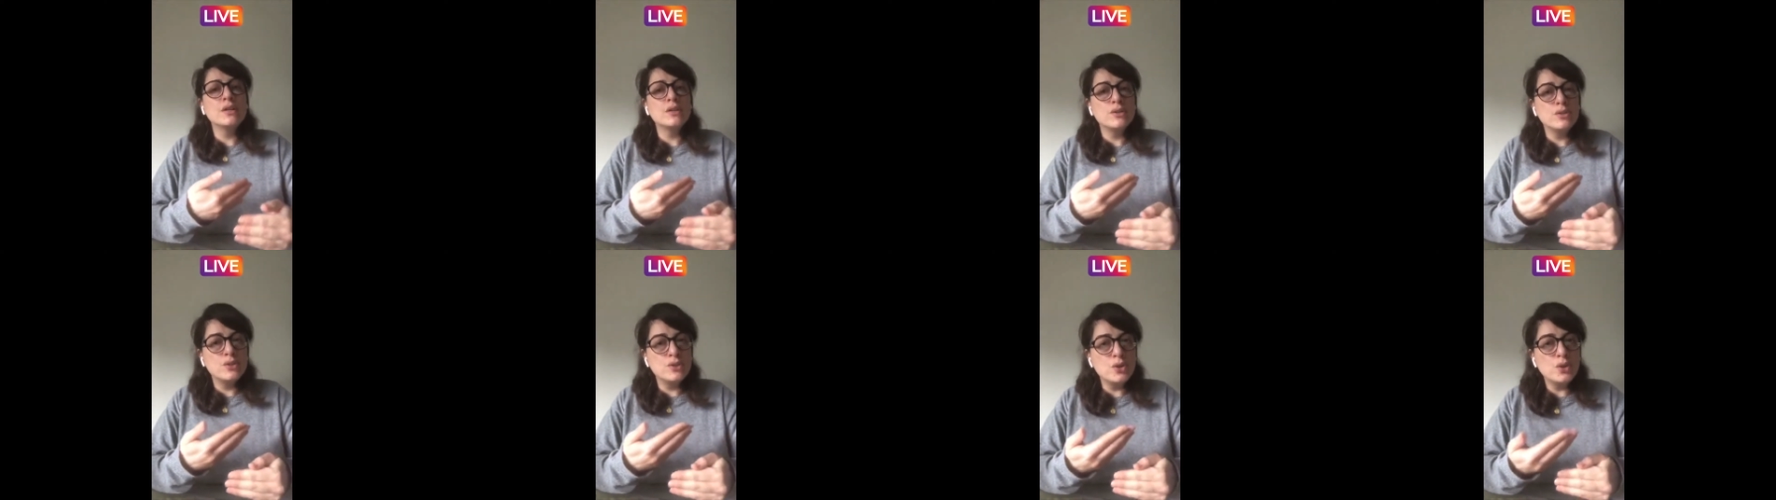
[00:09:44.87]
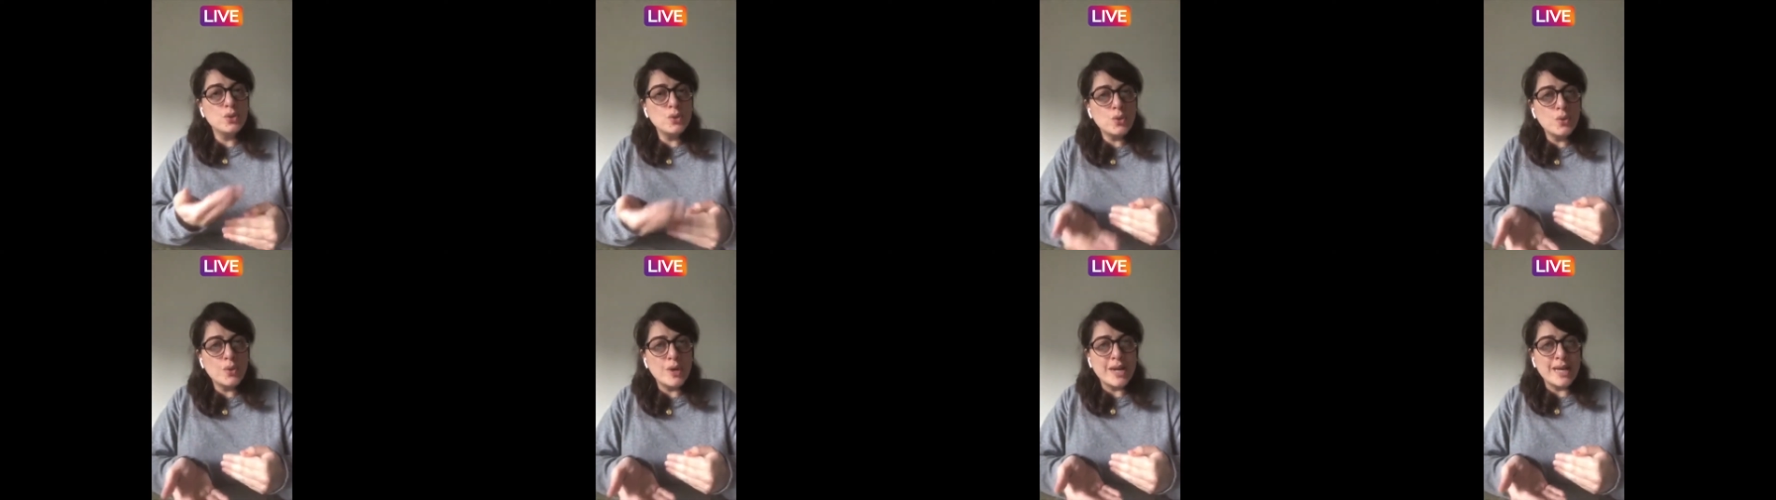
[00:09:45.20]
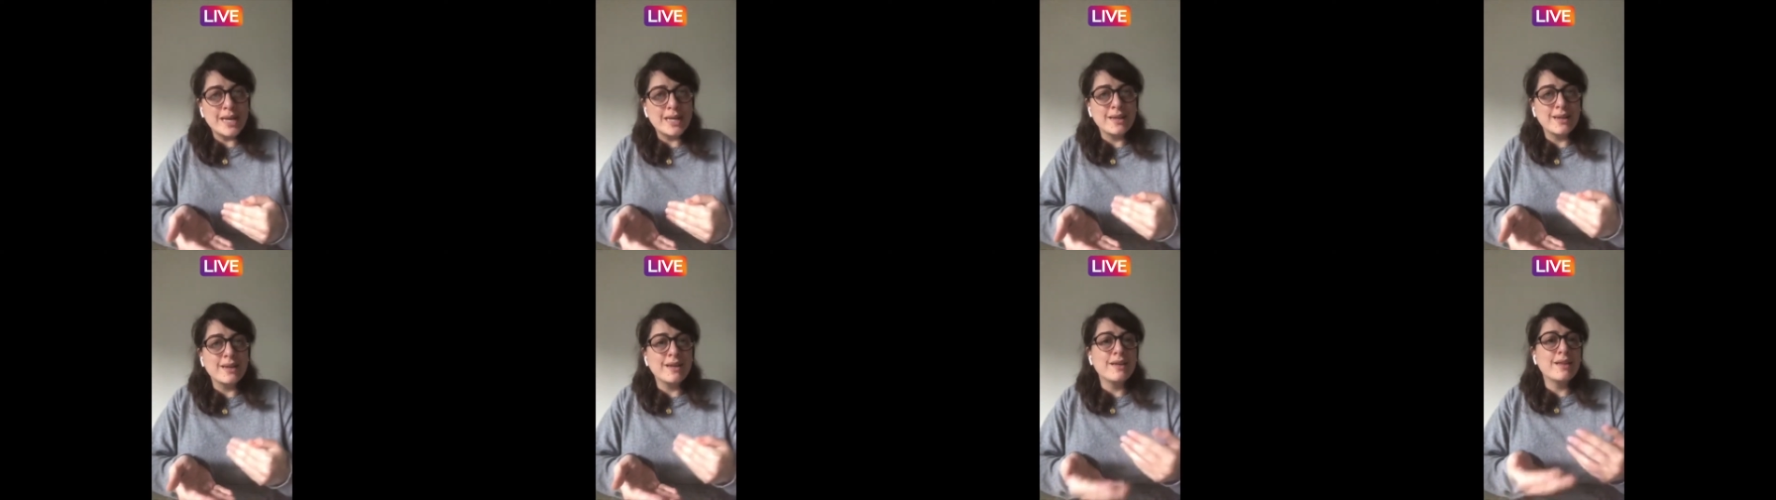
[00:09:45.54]

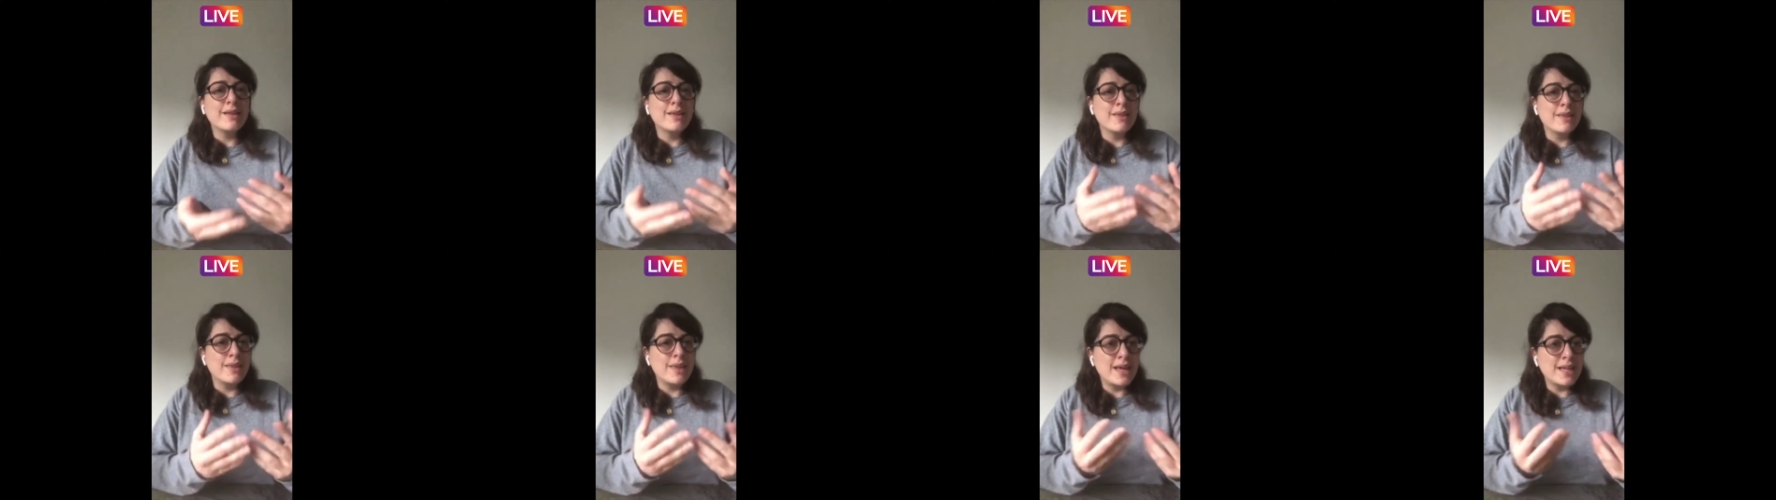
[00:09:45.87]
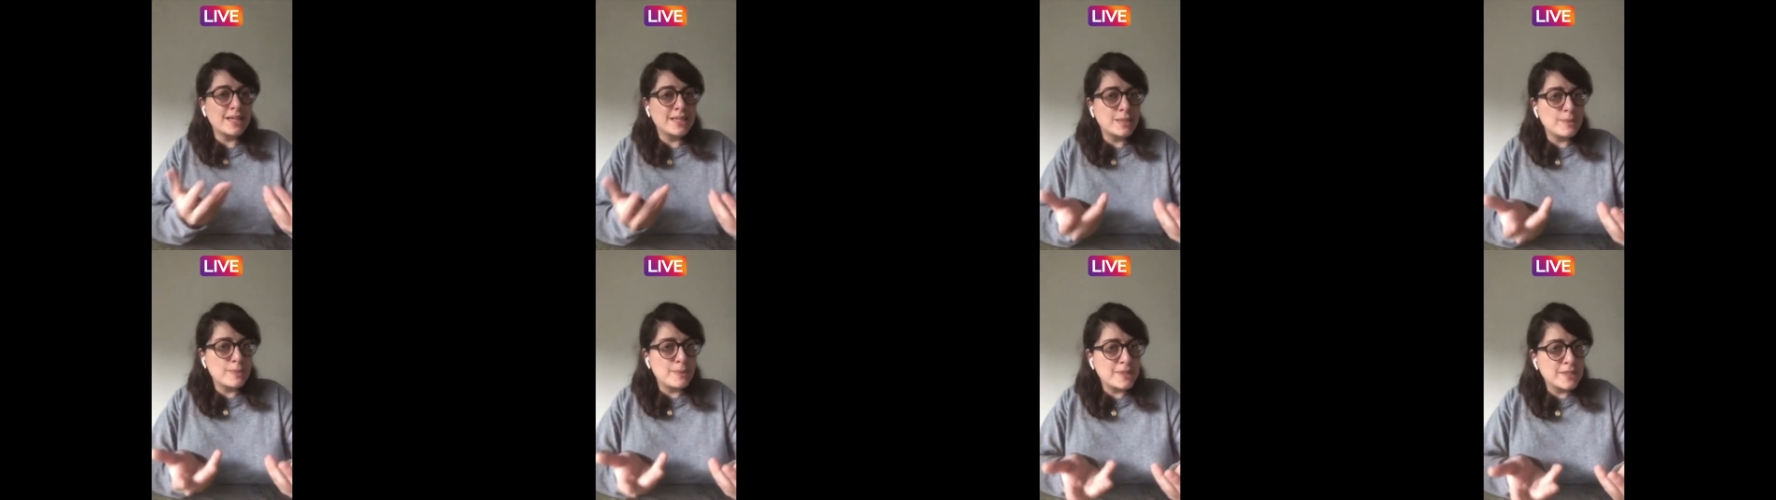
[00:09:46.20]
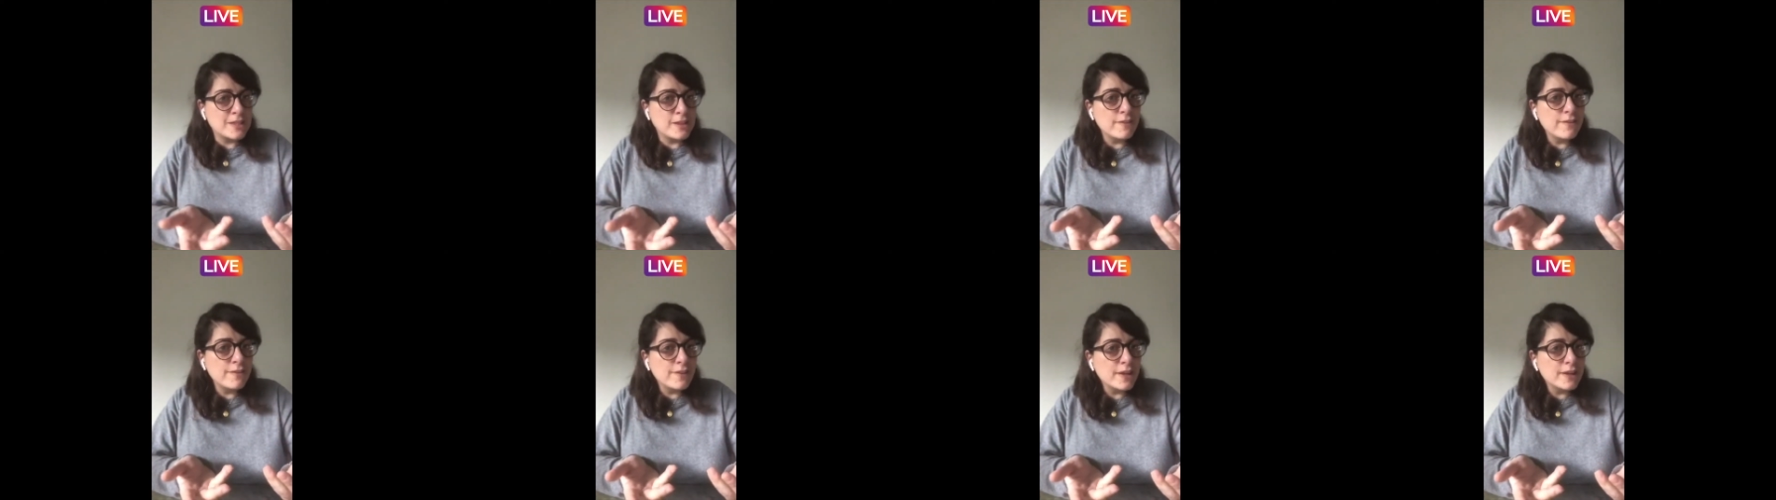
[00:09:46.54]
during that
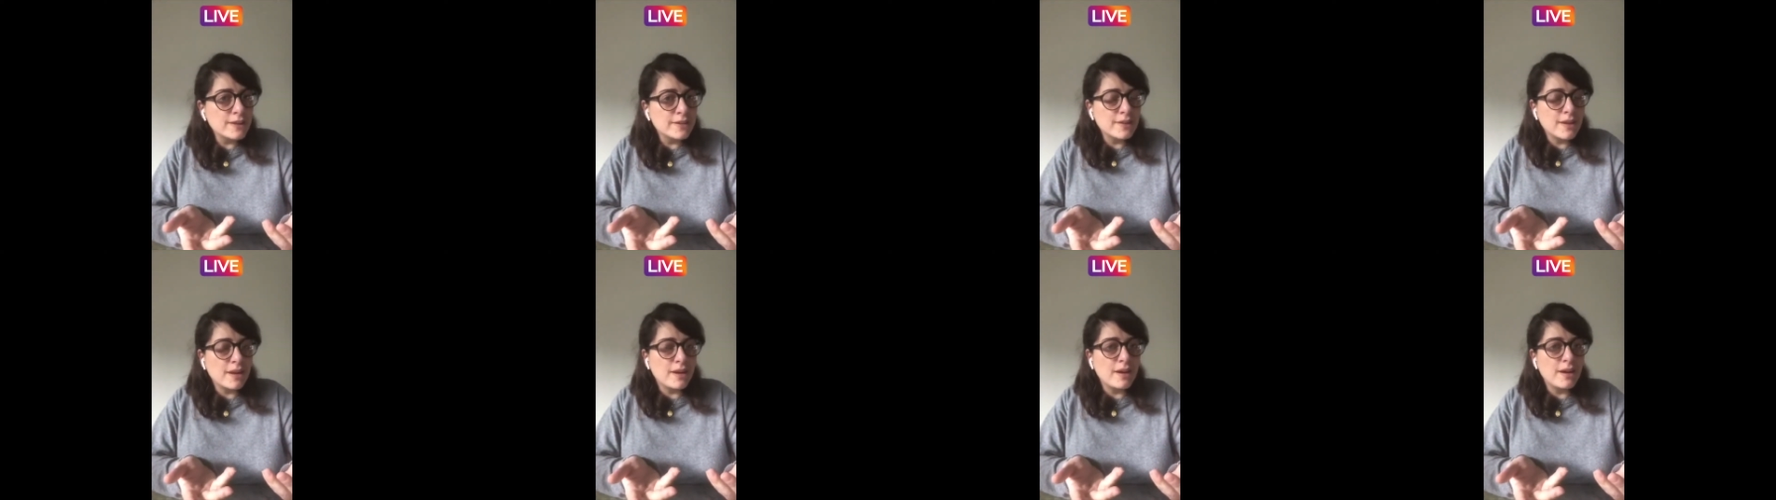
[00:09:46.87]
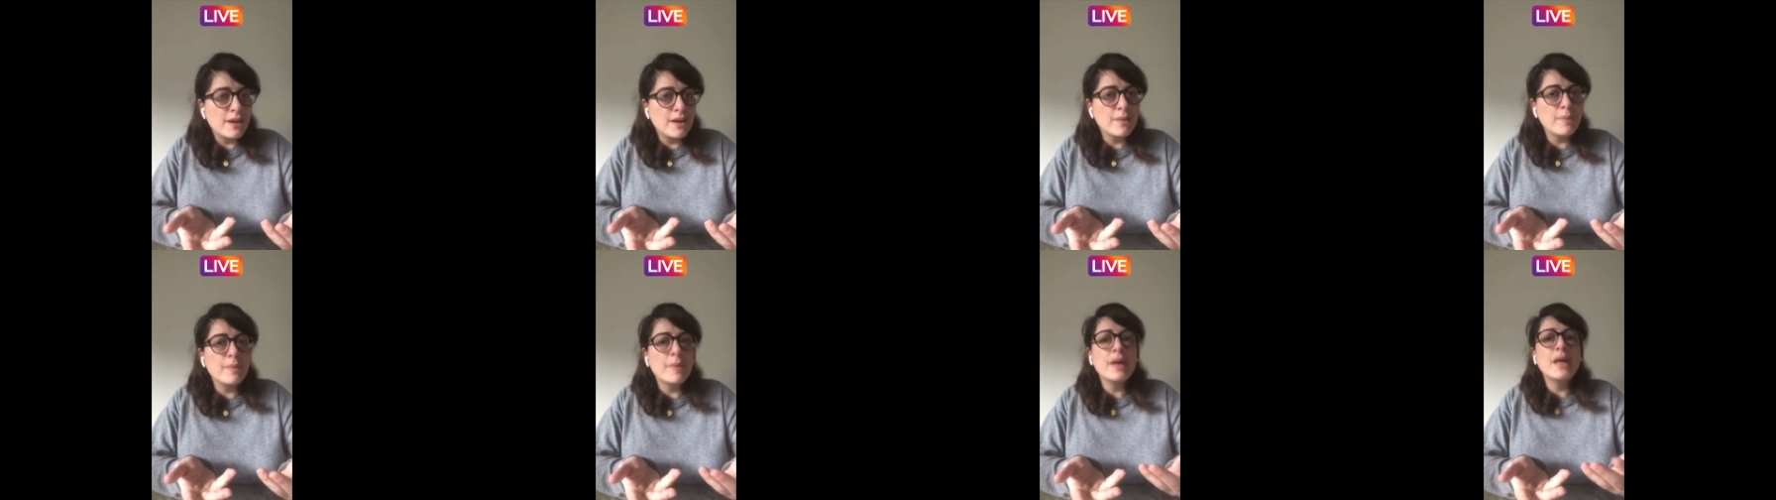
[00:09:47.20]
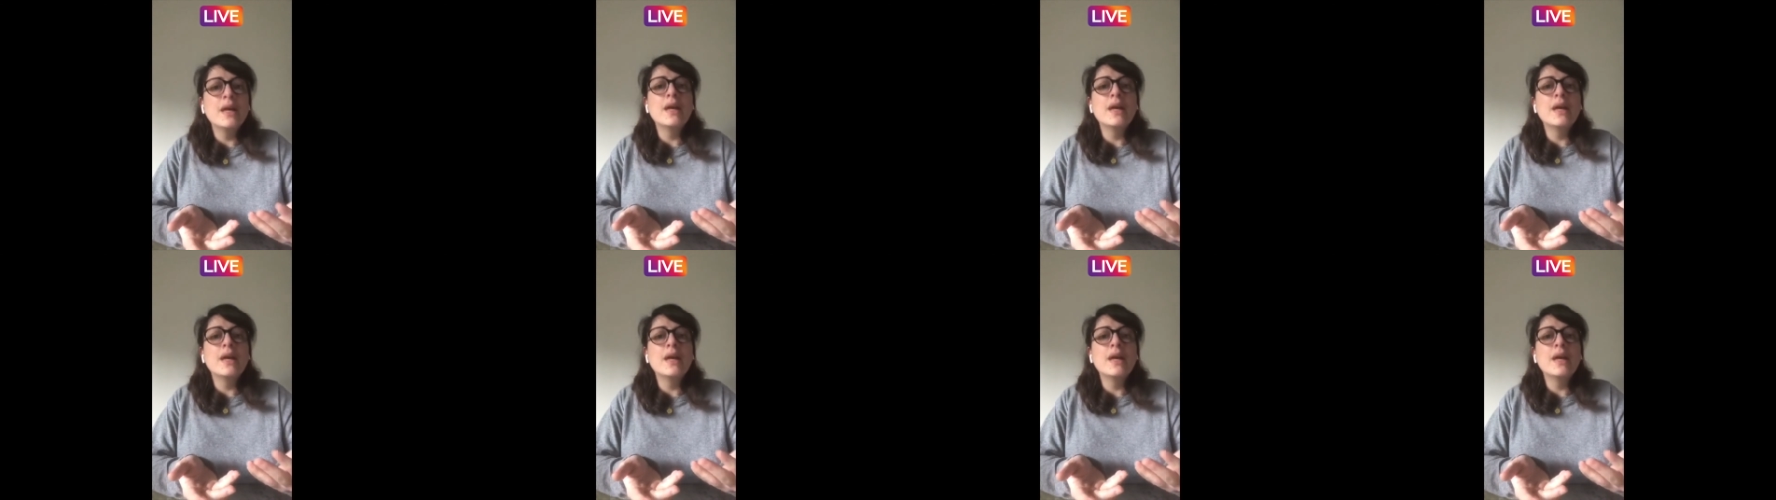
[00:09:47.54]
specific time